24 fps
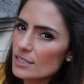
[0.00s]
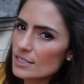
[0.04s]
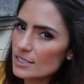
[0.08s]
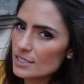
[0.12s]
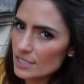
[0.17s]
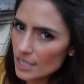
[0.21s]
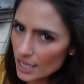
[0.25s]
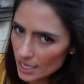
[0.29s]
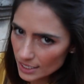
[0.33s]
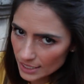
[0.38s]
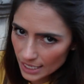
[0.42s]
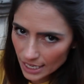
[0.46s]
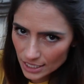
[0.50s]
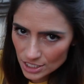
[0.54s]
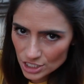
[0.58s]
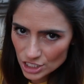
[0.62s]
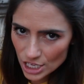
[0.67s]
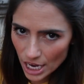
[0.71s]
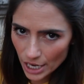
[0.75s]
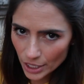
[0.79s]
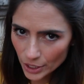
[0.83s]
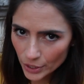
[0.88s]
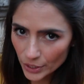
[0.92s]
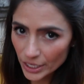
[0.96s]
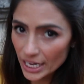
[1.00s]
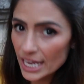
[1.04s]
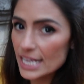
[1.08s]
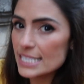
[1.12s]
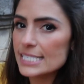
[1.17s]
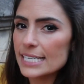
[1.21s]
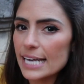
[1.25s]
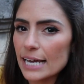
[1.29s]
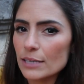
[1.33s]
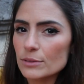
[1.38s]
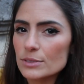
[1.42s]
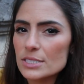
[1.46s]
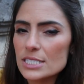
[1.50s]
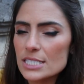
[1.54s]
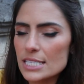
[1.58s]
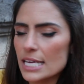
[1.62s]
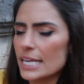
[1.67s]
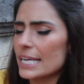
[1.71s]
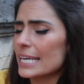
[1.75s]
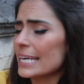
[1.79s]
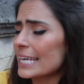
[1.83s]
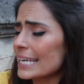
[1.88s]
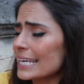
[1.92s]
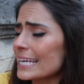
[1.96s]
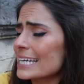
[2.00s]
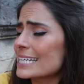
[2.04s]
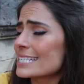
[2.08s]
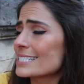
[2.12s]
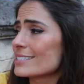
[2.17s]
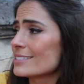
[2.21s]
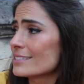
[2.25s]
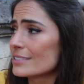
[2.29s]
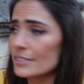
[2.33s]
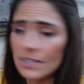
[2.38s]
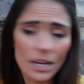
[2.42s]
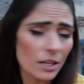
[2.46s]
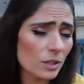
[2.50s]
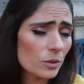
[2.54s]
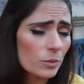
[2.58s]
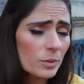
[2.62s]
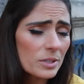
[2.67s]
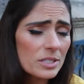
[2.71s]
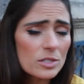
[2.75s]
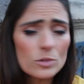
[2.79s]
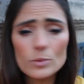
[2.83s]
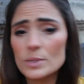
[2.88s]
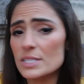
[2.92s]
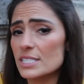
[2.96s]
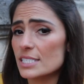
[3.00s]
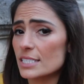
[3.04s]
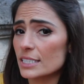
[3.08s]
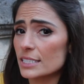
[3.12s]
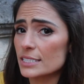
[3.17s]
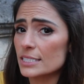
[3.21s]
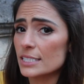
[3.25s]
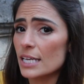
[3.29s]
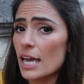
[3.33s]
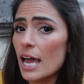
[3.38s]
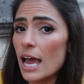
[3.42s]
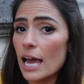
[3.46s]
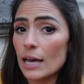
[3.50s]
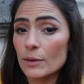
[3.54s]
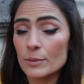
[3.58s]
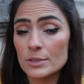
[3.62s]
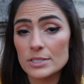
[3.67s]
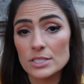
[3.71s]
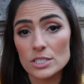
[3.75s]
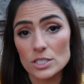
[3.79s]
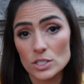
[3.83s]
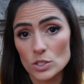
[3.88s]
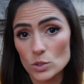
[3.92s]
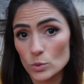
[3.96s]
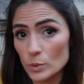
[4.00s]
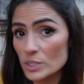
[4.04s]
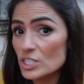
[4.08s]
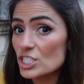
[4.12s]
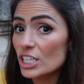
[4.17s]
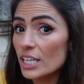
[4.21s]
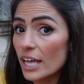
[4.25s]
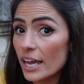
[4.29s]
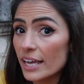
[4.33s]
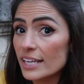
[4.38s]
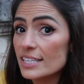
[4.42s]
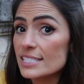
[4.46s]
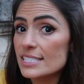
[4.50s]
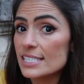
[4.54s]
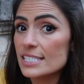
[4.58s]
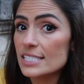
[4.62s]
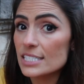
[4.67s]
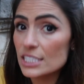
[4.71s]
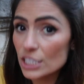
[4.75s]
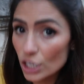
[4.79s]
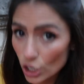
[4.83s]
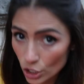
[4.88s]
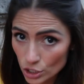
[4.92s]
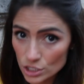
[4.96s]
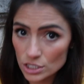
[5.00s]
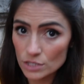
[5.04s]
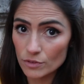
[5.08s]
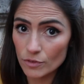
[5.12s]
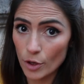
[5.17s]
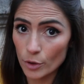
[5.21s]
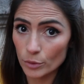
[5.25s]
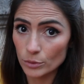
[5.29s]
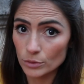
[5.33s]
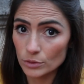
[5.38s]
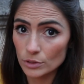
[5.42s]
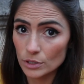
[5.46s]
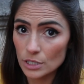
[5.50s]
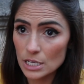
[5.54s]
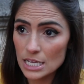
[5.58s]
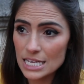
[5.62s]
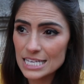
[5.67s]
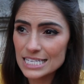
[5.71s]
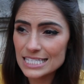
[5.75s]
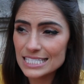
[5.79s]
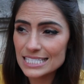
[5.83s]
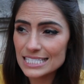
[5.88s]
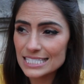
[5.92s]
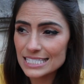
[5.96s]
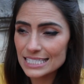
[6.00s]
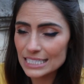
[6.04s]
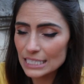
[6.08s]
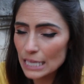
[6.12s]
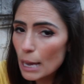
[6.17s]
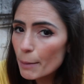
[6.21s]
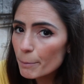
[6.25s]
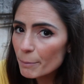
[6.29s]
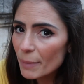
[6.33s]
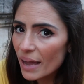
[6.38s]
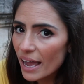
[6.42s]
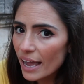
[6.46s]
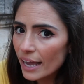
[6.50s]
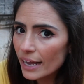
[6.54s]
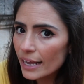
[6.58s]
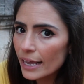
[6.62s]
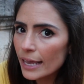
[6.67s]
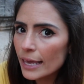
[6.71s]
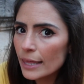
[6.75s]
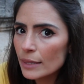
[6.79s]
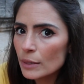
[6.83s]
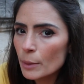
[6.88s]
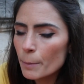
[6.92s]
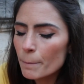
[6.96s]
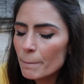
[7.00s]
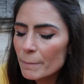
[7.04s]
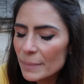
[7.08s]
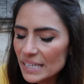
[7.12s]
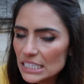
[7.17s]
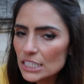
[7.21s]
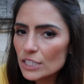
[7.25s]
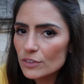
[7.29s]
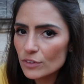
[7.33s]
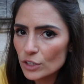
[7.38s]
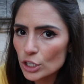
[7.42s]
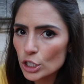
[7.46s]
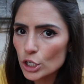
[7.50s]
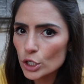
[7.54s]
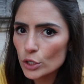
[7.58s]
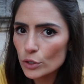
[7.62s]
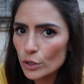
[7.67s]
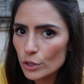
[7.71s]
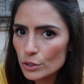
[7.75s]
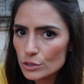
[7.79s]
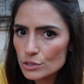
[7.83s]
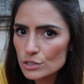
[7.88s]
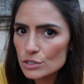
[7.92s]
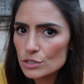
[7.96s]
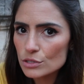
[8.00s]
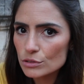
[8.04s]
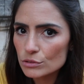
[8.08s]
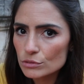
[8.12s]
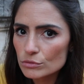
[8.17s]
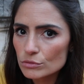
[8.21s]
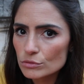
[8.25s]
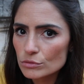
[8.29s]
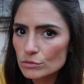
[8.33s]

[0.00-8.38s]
Zerdan Shaqiri has announced that he is done with Switzerland and wants to switch alliances to Kosovo. Slap bang in the middle of the Euros.